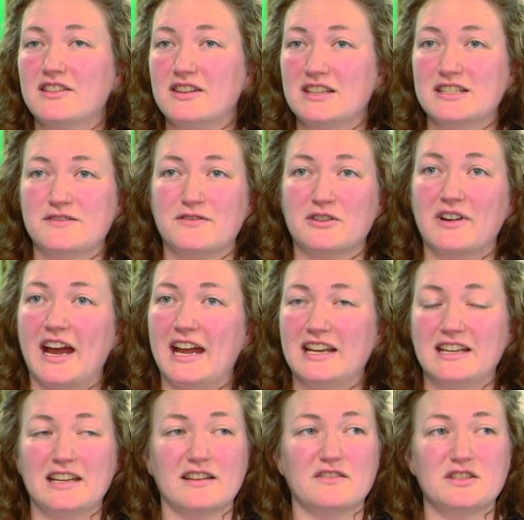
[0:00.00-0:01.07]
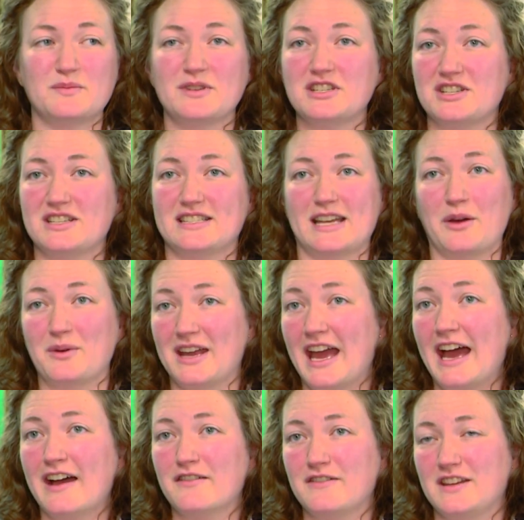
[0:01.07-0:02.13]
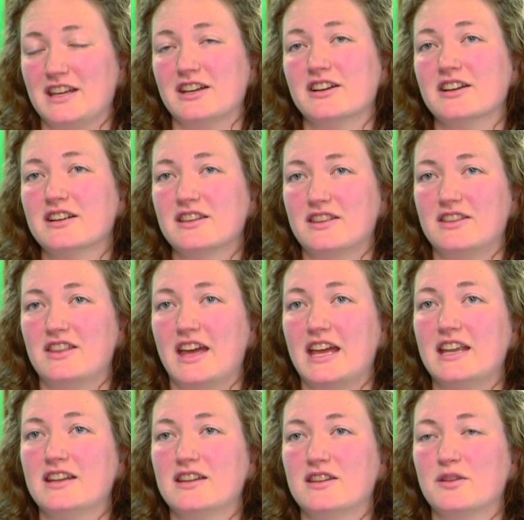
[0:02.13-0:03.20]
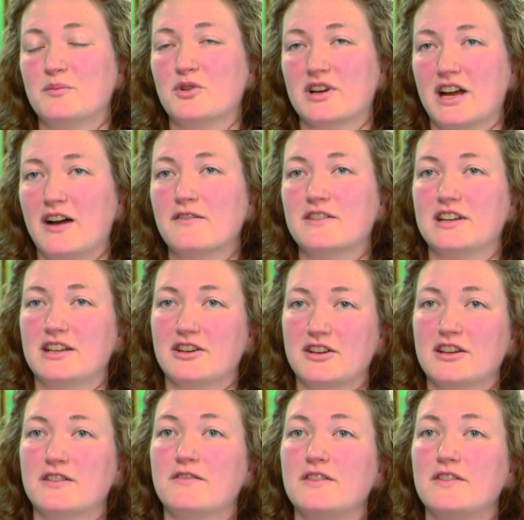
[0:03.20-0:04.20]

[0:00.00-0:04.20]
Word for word: these variety of species that we have here, then the more confident you're gonna